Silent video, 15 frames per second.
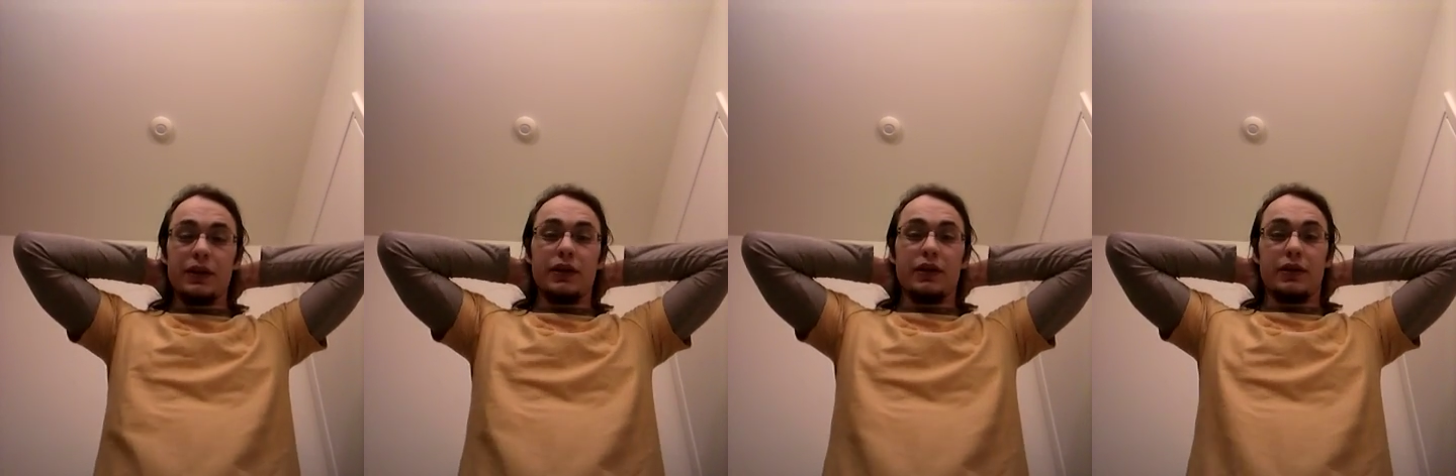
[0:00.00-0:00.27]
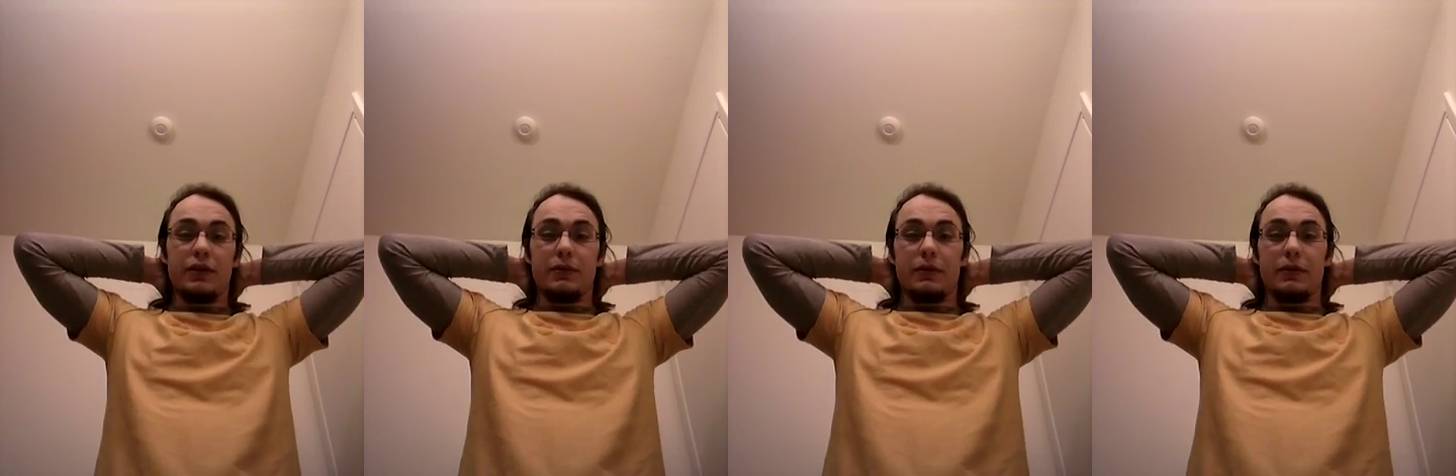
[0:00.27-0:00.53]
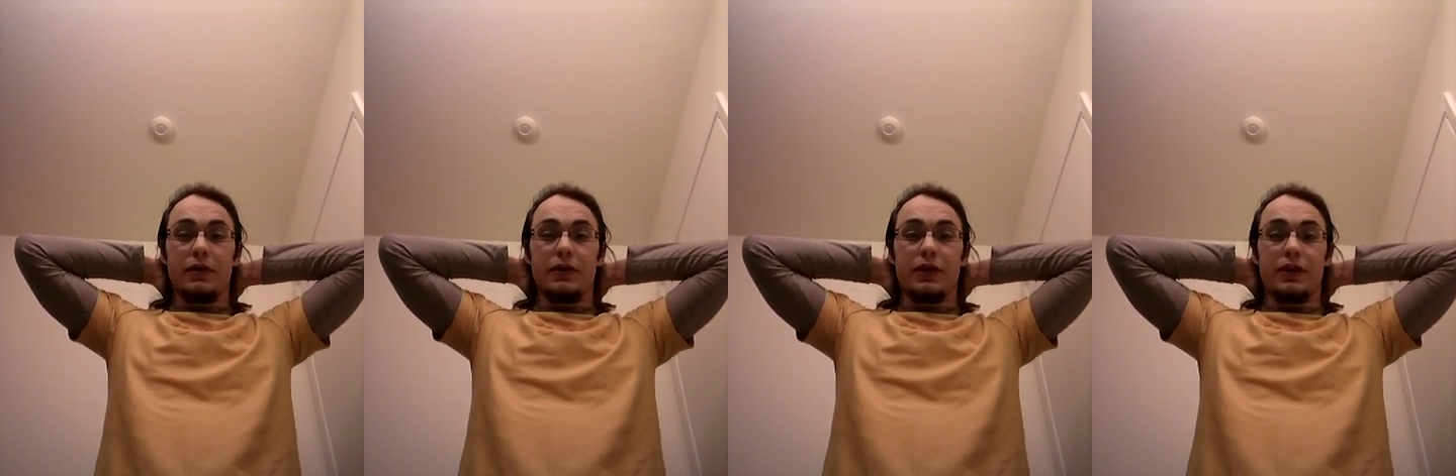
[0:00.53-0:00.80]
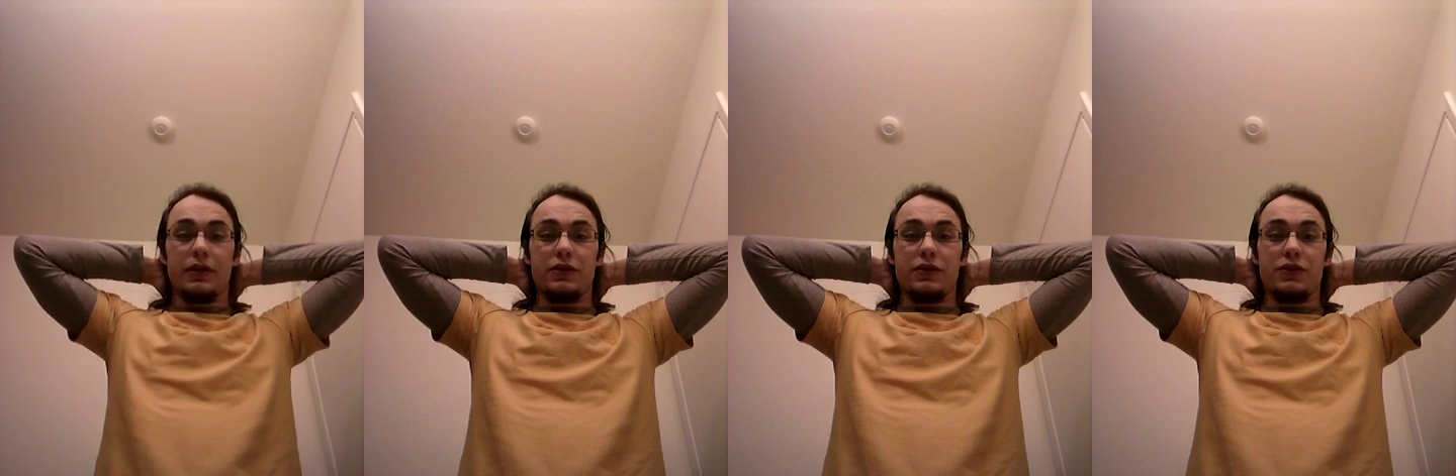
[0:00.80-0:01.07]

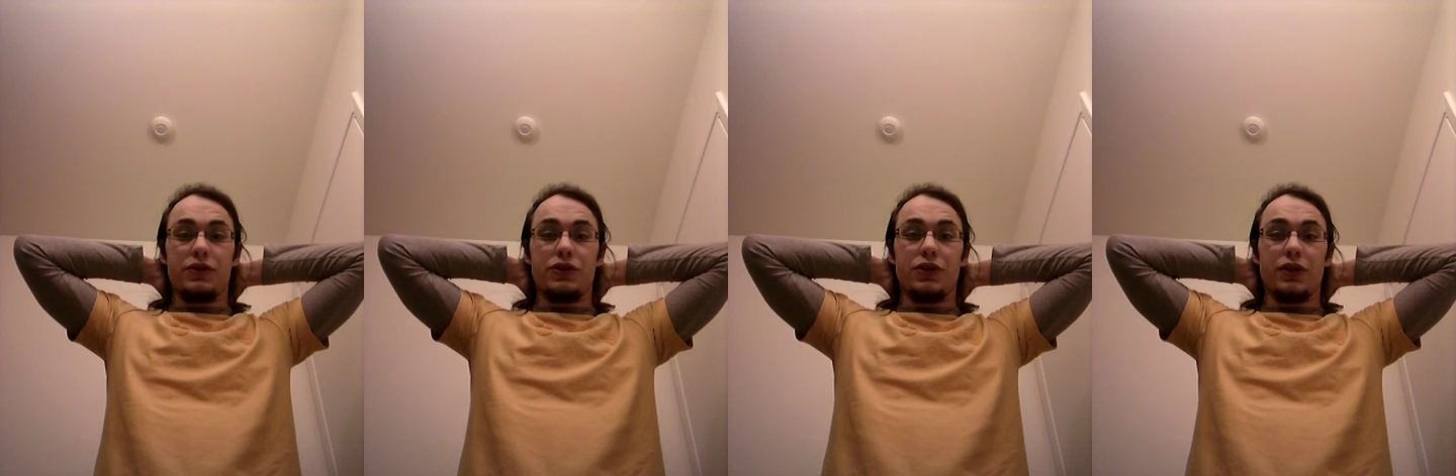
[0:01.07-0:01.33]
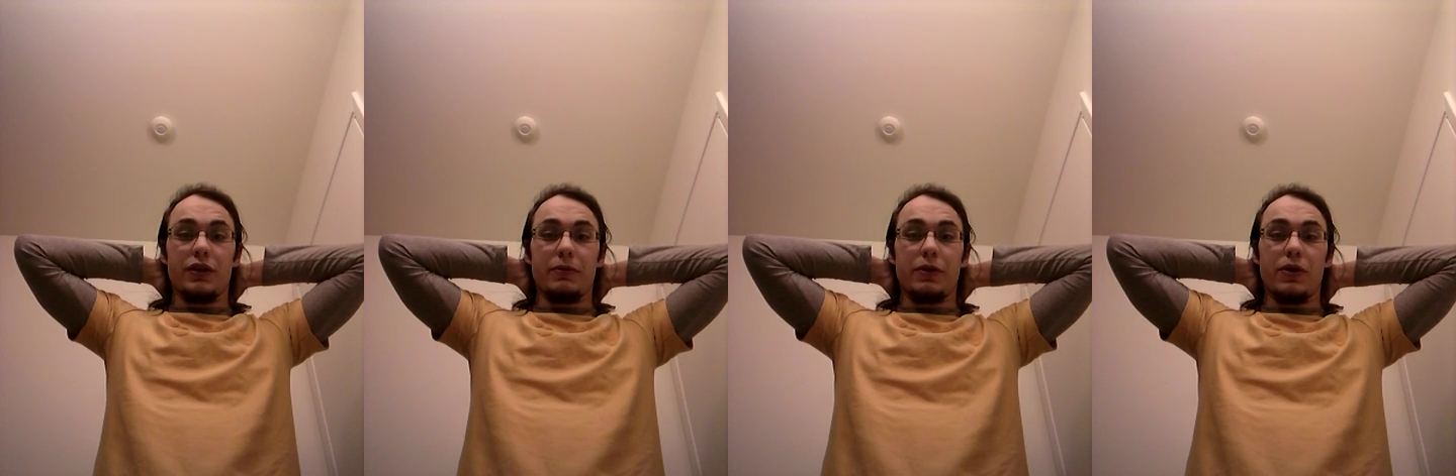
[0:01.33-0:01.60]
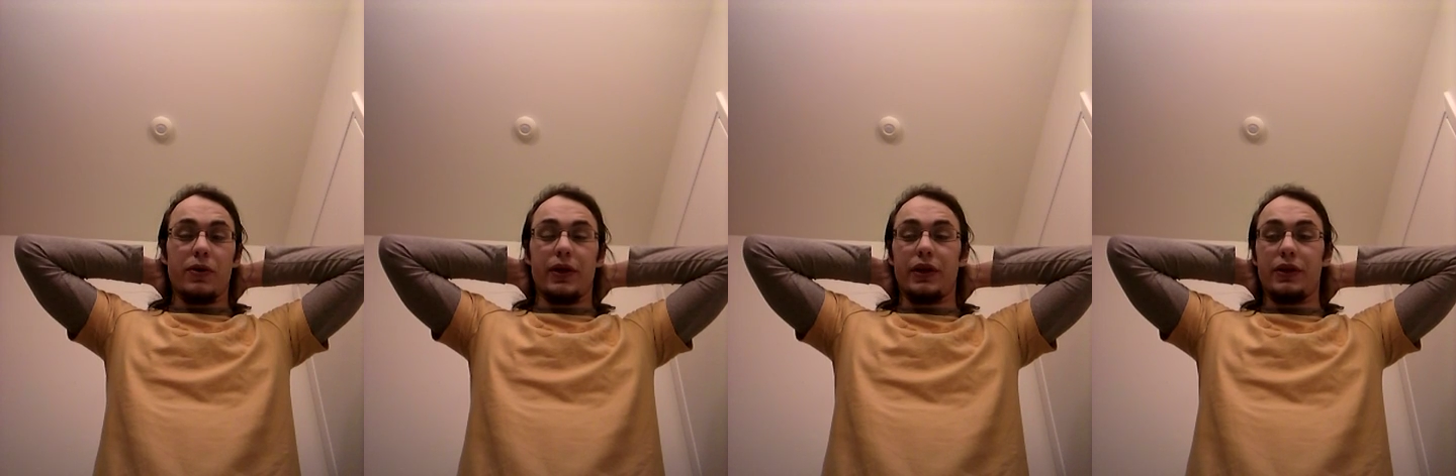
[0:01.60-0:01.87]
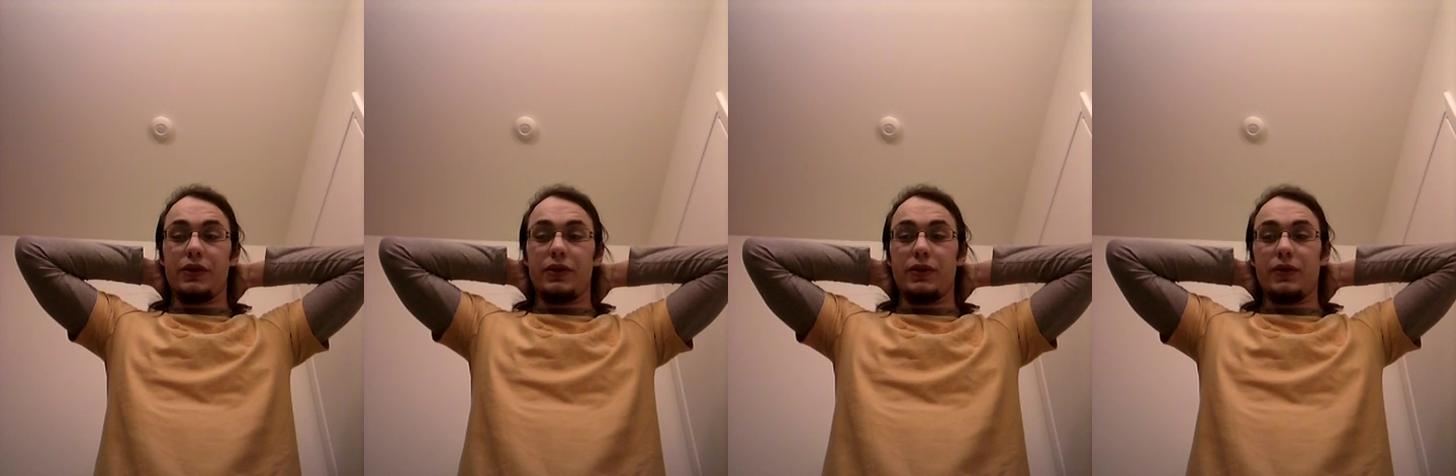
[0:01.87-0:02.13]
Not sure I'm
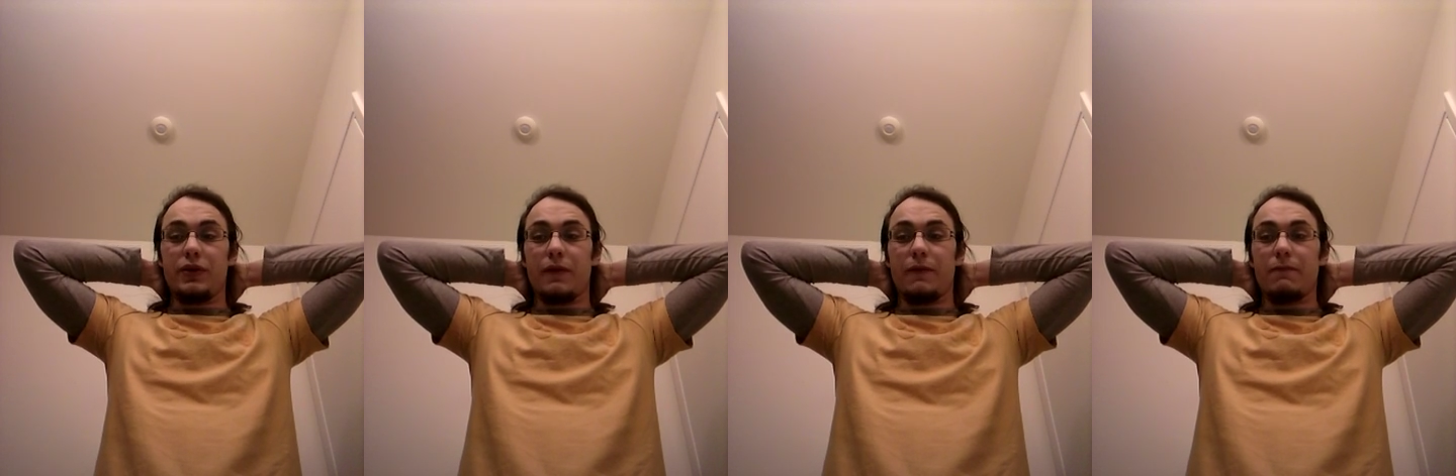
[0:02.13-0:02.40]
going to.